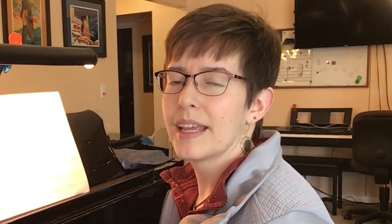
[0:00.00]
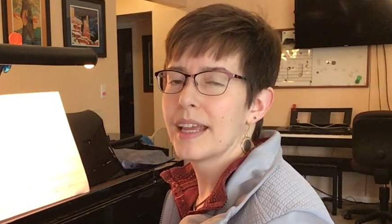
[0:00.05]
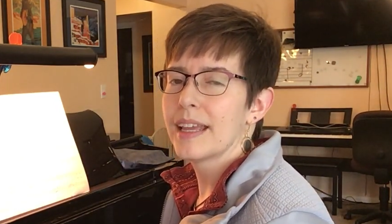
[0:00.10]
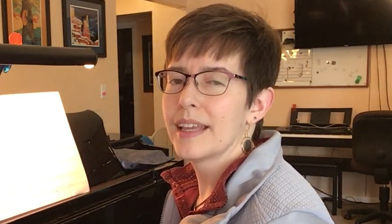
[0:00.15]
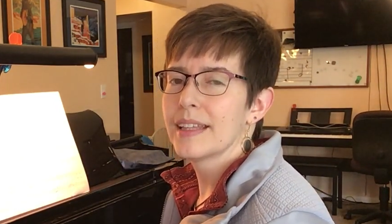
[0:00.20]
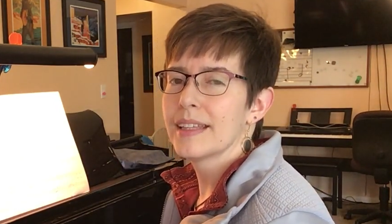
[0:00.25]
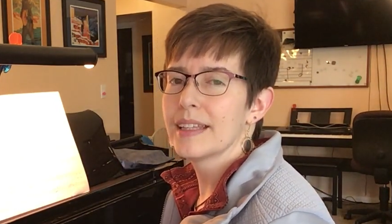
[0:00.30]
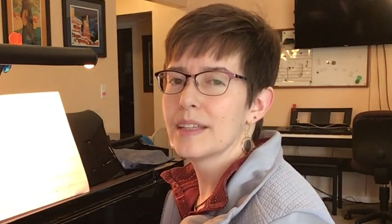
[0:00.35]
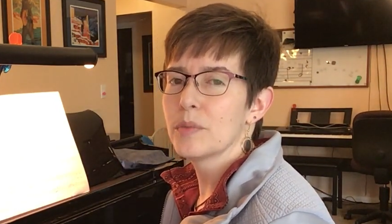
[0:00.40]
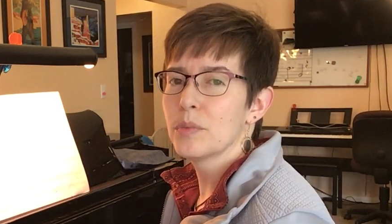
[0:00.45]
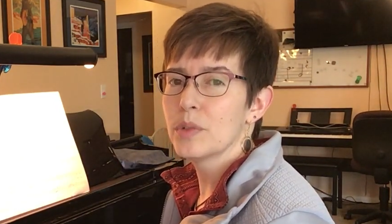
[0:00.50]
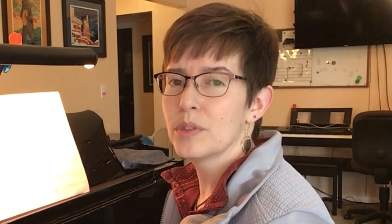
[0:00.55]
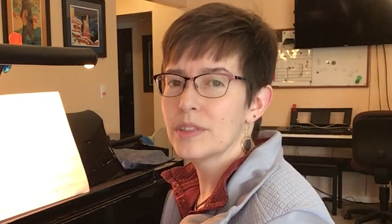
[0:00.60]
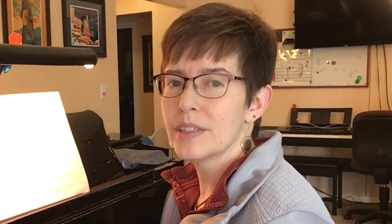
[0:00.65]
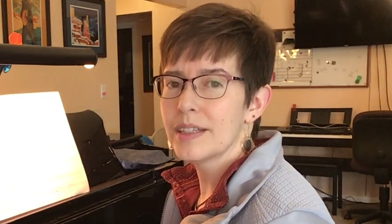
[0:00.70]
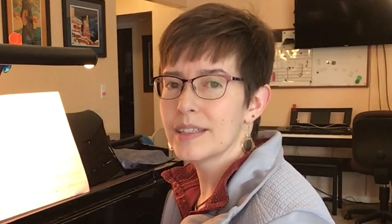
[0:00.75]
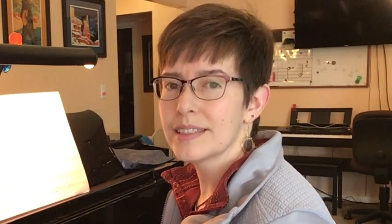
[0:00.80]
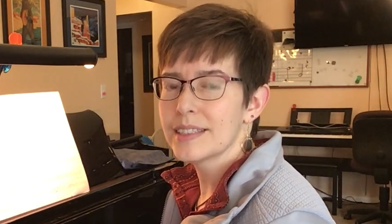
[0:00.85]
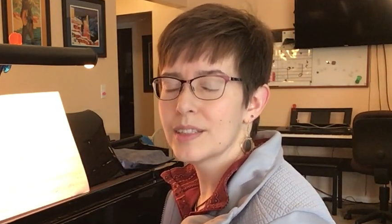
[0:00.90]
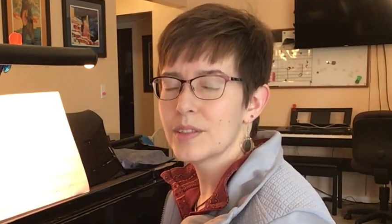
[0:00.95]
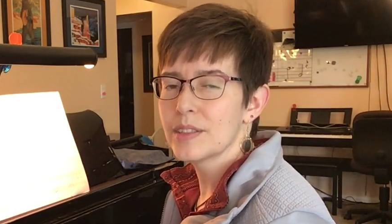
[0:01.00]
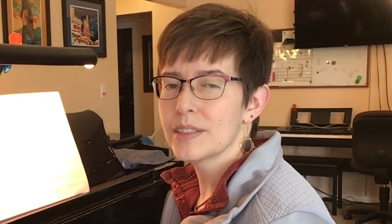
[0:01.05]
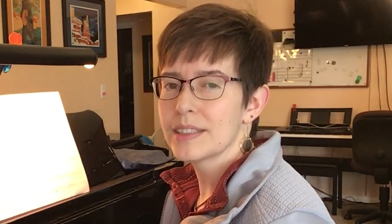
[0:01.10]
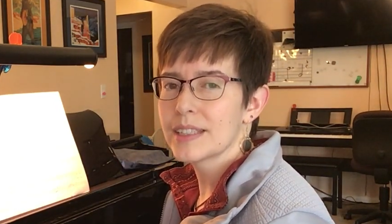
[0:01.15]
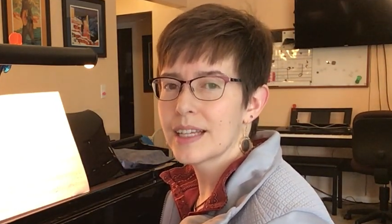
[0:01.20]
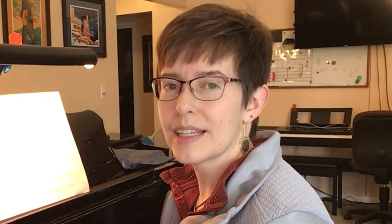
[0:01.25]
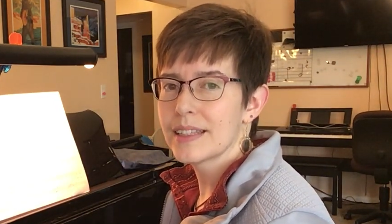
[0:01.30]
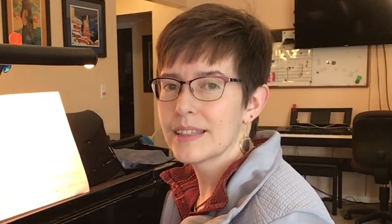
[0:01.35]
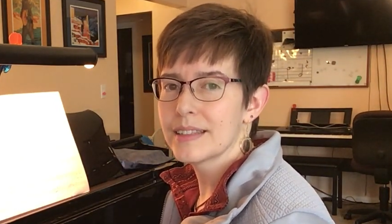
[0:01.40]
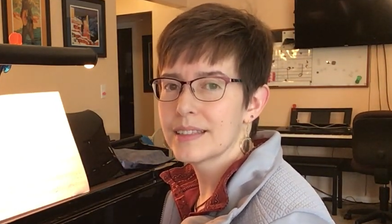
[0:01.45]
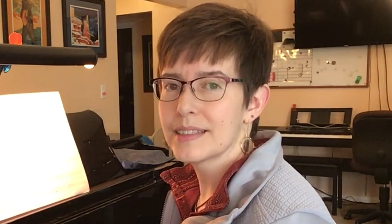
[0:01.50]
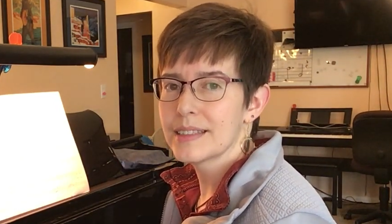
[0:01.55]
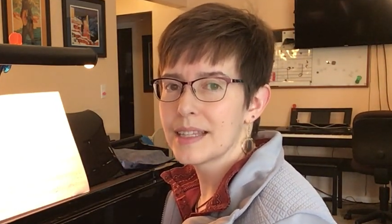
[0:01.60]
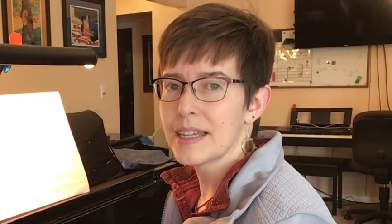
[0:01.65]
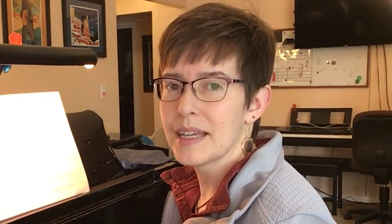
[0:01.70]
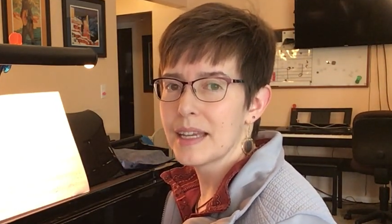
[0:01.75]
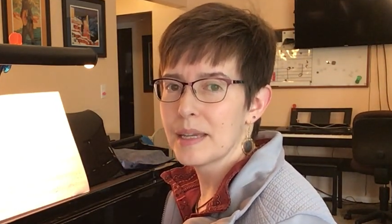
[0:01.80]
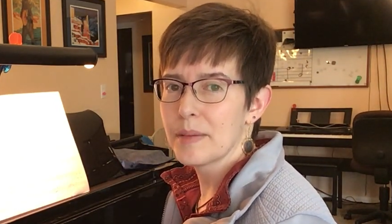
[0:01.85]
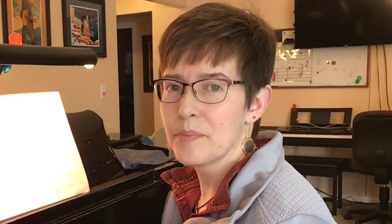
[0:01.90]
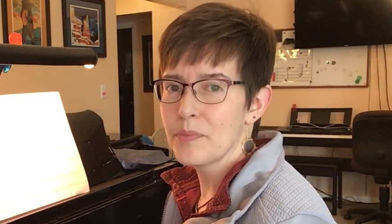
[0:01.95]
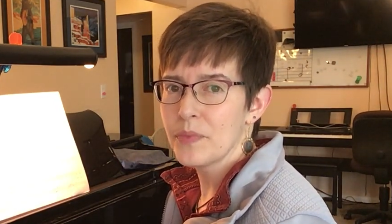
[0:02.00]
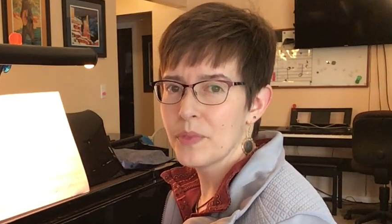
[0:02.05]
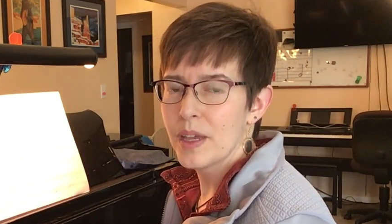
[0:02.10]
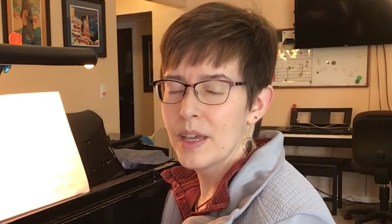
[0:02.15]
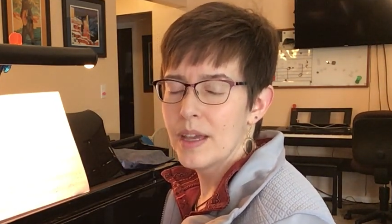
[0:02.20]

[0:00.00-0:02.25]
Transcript: and it will not sound exactly the same.